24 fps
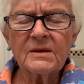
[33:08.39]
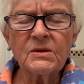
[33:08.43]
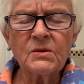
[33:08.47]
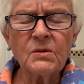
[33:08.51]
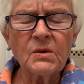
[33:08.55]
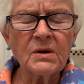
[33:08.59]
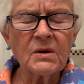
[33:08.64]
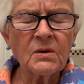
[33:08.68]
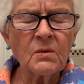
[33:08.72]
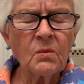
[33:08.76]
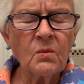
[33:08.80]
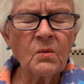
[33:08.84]

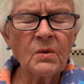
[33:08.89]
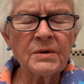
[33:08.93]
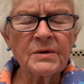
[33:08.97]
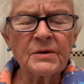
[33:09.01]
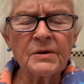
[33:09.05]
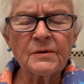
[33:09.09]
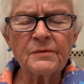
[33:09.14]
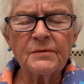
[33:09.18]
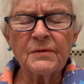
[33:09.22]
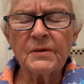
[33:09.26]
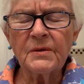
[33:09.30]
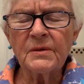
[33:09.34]
You are
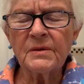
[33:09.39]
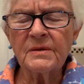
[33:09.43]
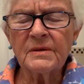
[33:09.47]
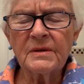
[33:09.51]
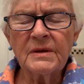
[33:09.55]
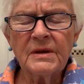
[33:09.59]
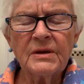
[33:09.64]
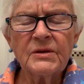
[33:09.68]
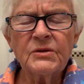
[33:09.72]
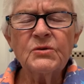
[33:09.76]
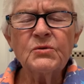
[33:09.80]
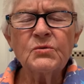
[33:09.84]
wonderful.
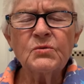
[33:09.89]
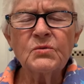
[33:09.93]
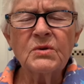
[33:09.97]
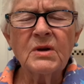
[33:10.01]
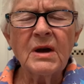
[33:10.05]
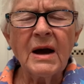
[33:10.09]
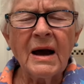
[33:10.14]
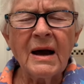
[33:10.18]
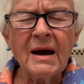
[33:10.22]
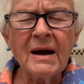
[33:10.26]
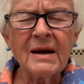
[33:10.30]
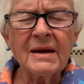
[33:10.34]
You
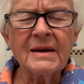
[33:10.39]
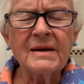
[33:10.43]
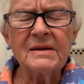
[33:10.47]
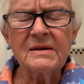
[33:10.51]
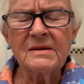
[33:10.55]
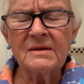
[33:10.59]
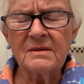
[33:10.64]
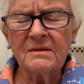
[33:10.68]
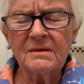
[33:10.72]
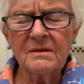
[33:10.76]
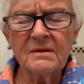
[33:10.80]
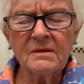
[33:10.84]

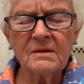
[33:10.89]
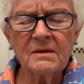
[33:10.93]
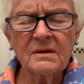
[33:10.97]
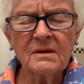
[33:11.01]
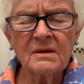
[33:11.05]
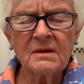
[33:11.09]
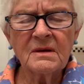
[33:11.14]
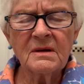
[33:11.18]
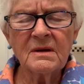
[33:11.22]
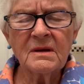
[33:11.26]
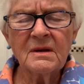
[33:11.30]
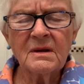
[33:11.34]
guide.
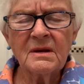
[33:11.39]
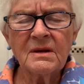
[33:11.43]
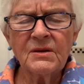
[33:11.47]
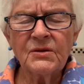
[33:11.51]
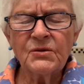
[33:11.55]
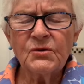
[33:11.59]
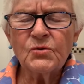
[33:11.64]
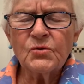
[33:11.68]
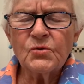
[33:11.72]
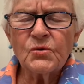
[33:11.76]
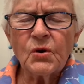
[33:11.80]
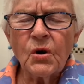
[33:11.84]

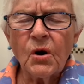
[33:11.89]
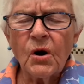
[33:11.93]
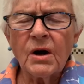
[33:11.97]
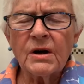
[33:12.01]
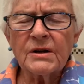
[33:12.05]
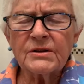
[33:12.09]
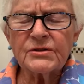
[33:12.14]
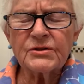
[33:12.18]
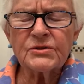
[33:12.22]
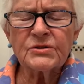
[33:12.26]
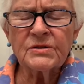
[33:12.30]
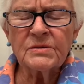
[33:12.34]
You
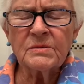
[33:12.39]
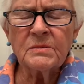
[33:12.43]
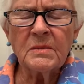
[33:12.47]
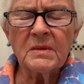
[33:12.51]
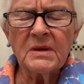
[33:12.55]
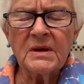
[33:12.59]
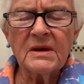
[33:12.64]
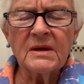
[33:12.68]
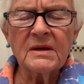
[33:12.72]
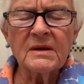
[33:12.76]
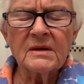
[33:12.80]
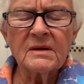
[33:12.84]
caution
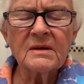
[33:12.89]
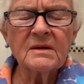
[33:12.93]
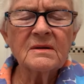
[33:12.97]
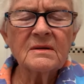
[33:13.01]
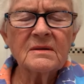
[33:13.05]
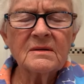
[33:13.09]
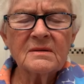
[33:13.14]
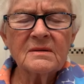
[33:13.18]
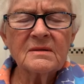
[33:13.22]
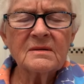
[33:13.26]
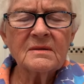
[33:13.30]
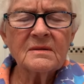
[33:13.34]
me
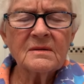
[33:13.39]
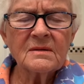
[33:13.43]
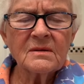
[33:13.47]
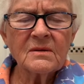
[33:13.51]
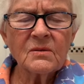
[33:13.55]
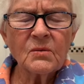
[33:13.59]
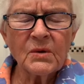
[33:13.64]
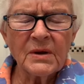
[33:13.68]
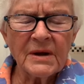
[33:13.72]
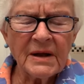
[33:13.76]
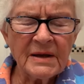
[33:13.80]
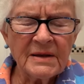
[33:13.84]

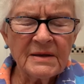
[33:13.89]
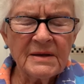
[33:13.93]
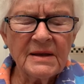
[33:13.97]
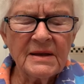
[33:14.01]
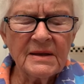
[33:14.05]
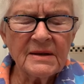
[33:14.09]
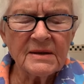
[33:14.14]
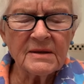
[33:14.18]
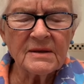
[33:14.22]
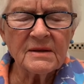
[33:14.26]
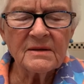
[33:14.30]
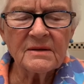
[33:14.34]
when I
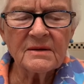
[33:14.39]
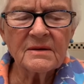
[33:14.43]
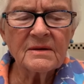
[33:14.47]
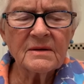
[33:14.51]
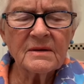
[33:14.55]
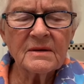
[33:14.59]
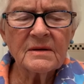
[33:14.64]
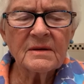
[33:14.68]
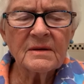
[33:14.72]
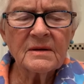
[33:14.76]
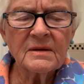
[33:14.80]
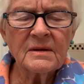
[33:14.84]
need it.
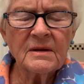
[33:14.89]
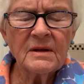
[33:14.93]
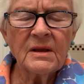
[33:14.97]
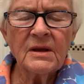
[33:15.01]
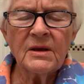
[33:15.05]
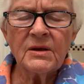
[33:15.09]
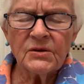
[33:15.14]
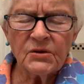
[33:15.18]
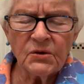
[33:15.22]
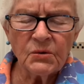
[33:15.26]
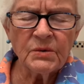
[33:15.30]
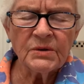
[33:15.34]

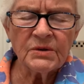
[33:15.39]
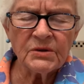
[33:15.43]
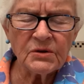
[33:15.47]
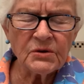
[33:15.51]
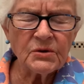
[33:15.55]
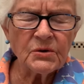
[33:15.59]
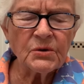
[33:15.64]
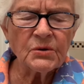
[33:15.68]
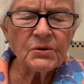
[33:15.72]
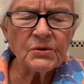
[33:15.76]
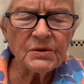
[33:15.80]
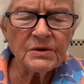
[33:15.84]
You
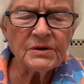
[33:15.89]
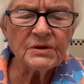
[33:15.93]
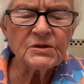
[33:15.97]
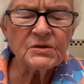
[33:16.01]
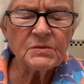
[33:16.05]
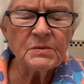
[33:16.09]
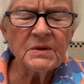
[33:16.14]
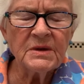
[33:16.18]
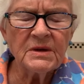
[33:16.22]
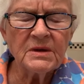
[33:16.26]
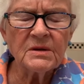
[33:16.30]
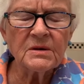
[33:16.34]

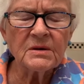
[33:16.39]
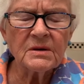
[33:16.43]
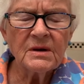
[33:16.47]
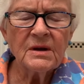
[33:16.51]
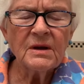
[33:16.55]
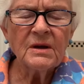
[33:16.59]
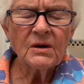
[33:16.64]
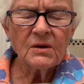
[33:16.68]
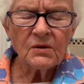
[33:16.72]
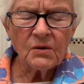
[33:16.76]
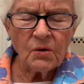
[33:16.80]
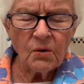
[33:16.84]
encourage me to
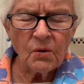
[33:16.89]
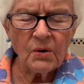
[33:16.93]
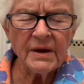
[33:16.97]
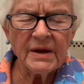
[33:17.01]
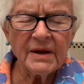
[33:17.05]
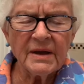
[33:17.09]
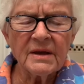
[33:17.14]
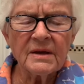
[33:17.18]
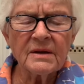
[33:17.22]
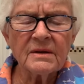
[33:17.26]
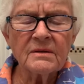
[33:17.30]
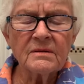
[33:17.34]
go
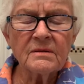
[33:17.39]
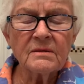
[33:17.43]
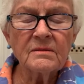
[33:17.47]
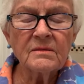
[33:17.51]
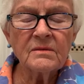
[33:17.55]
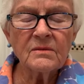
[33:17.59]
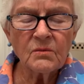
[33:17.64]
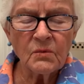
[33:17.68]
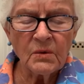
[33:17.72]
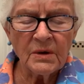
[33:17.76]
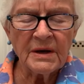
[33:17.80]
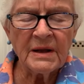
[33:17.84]
ahead
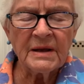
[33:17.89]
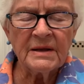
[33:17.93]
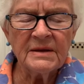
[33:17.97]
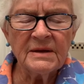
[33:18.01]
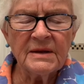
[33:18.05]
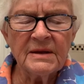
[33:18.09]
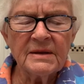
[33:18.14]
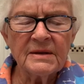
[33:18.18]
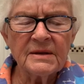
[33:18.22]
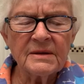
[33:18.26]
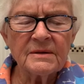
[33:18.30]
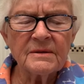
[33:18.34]
when I
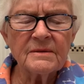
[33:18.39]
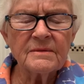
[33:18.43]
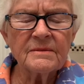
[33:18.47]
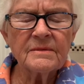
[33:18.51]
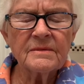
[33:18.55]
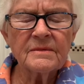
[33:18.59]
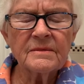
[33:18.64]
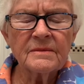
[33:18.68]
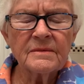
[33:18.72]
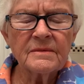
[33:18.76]
need it.